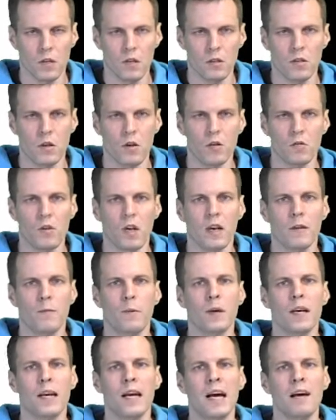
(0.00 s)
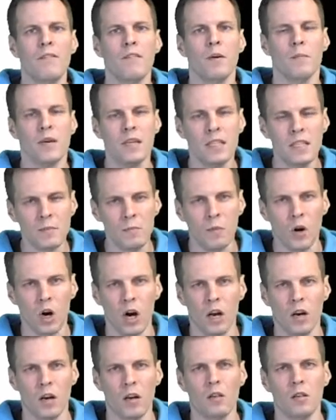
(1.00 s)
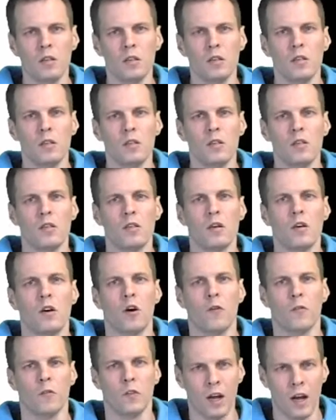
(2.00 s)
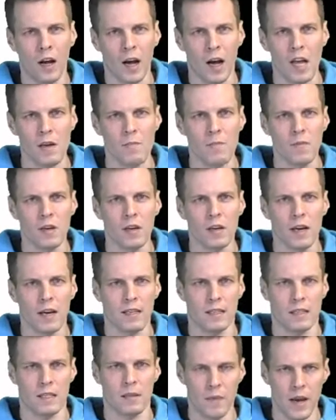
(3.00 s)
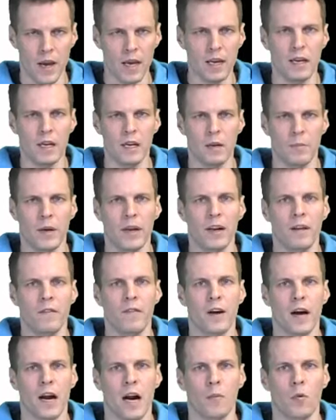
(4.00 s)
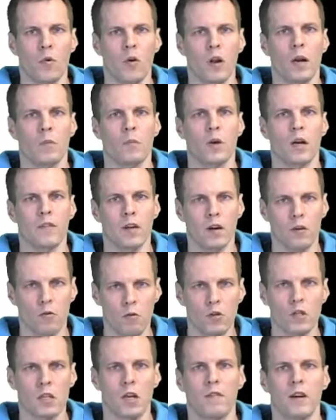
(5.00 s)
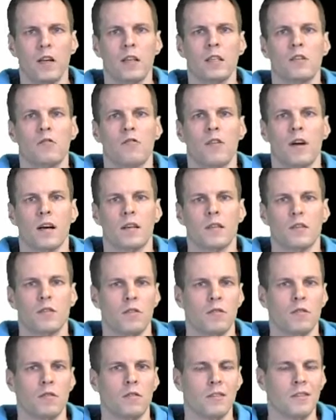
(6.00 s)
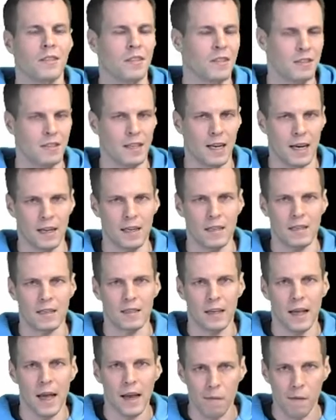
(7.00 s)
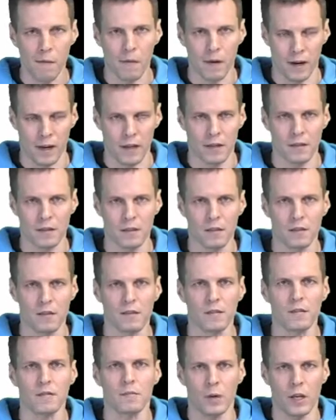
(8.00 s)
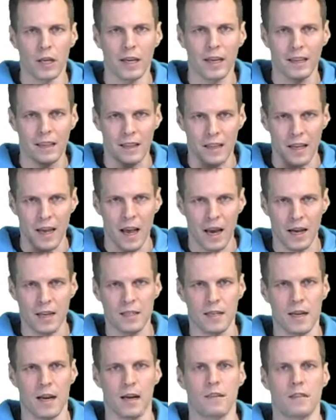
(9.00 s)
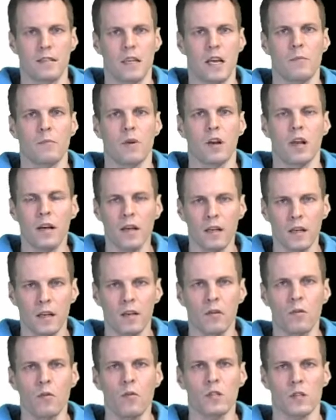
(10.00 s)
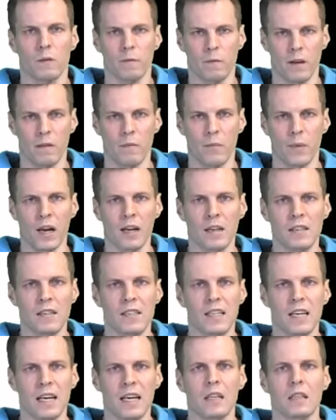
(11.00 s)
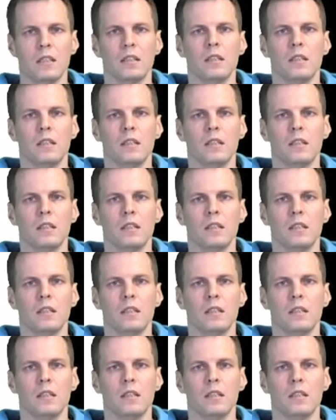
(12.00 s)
So if we have a mixed model of time as the main independent variable and we have a cross-level interaction that is equivalent, we get the exact same likelihoods if we have balanced data